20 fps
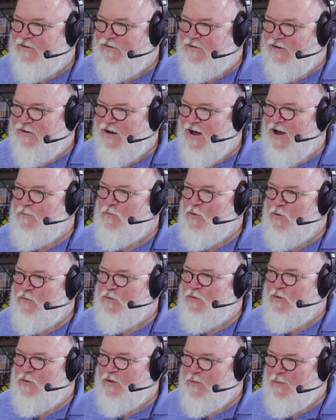to not move
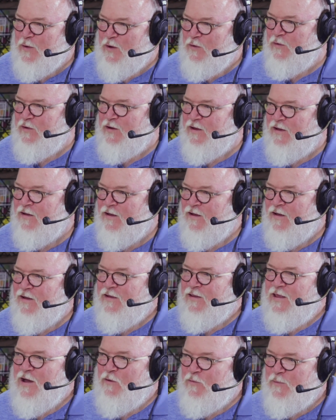to a community,
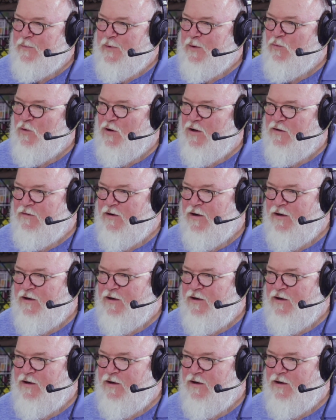that would be one, right?